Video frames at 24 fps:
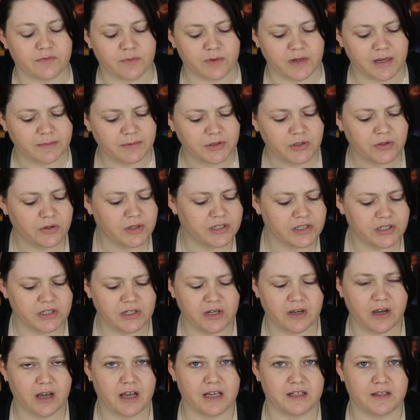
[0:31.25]
When I'm talking to
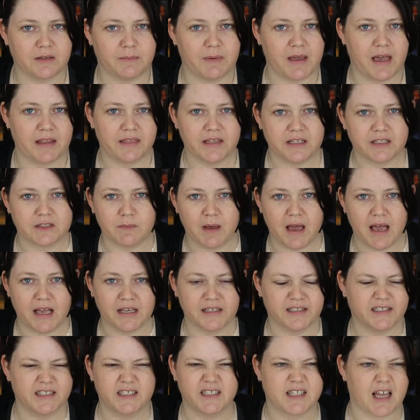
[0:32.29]
you guys about this
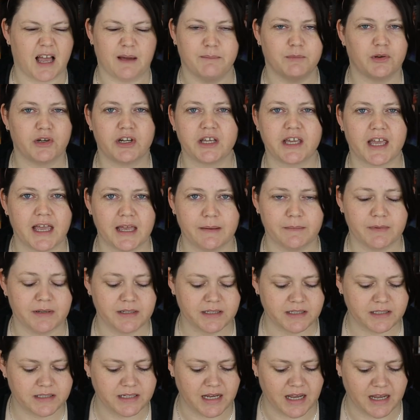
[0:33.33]
mask, I'm not a
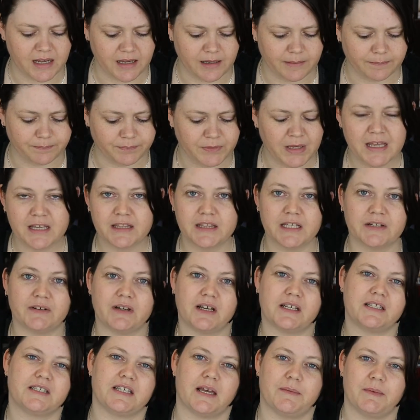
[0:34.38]
chemist. There
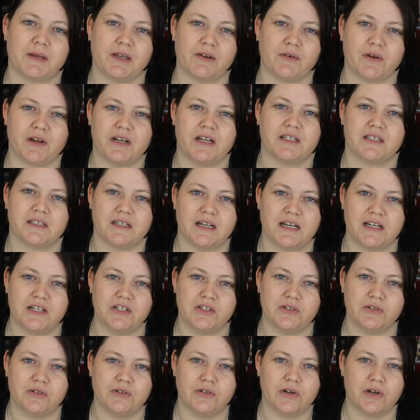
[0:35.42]
are some ingredients that I
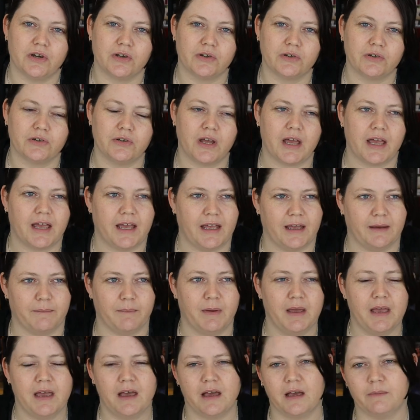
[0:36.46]
do know.
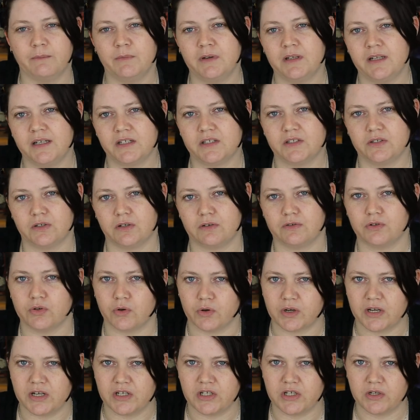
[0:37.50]
I'm really just sort of
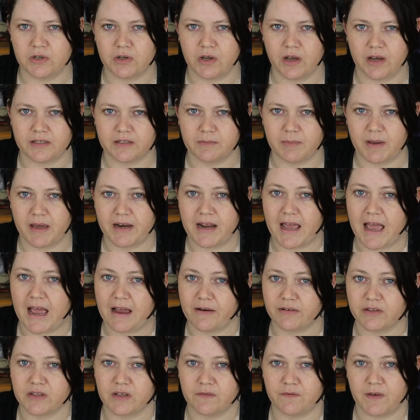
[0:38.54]
talking to you guys about
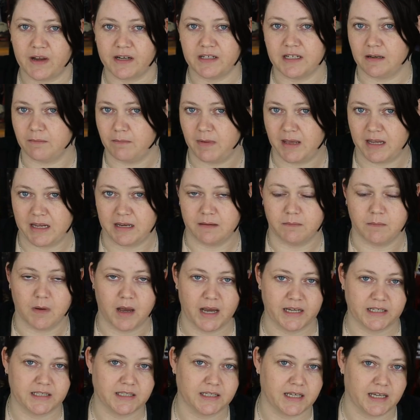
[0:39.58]
how it's affecting me and
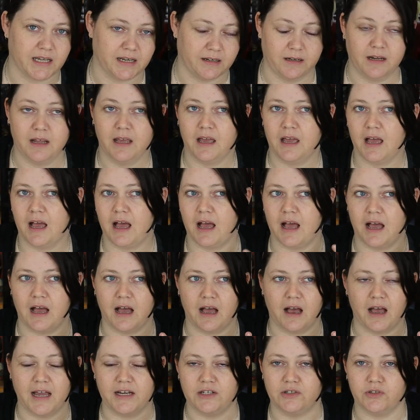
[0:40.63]
my skin.
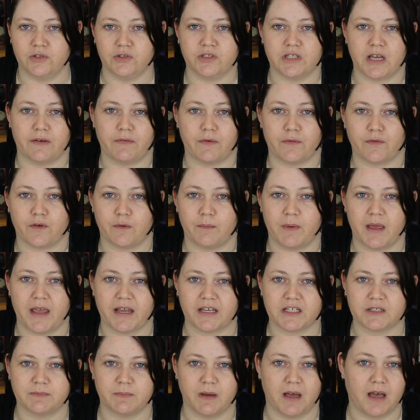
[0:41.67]
I do suffer from
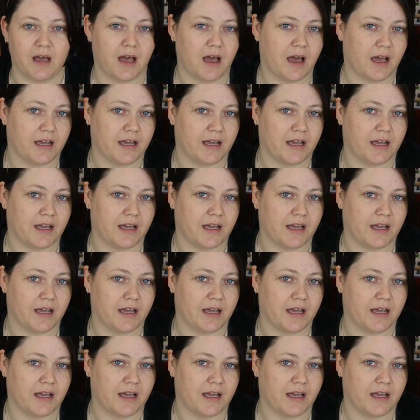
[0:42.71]
eczema.